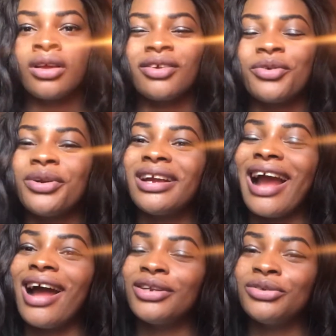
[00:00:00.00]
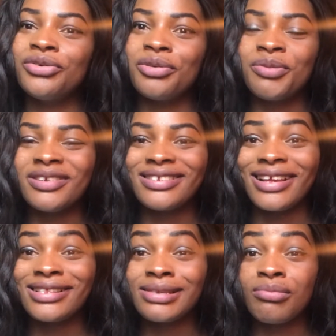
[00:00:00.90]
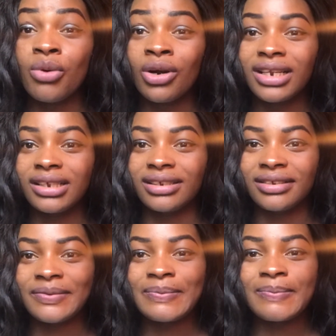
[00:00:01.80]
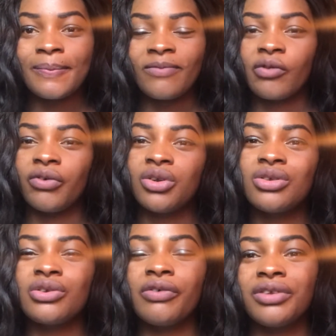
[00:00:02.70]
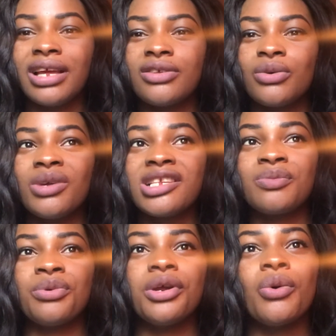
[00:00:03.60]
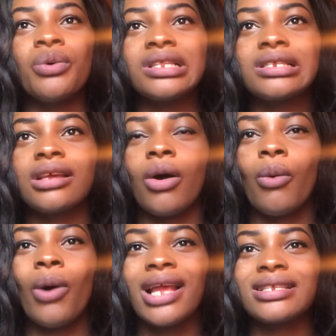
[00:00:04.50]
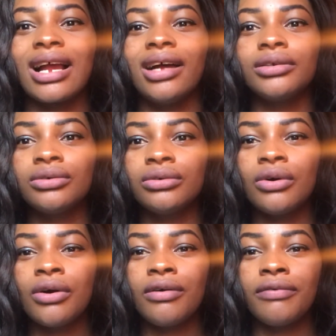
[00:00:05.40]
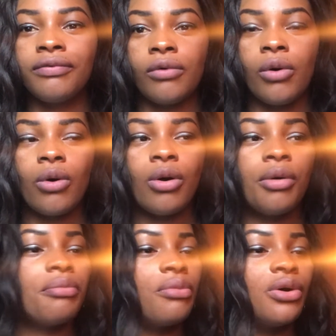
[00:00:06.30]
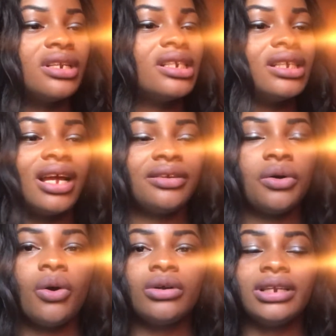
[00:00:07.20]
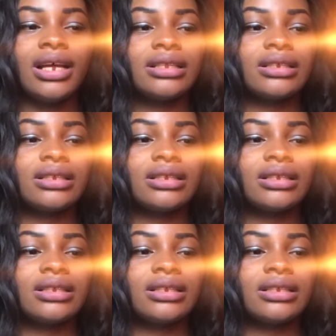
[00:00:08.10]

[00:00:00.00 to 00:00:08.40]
Green candle represents money. For those of you that is always praying with white candle for money and all that,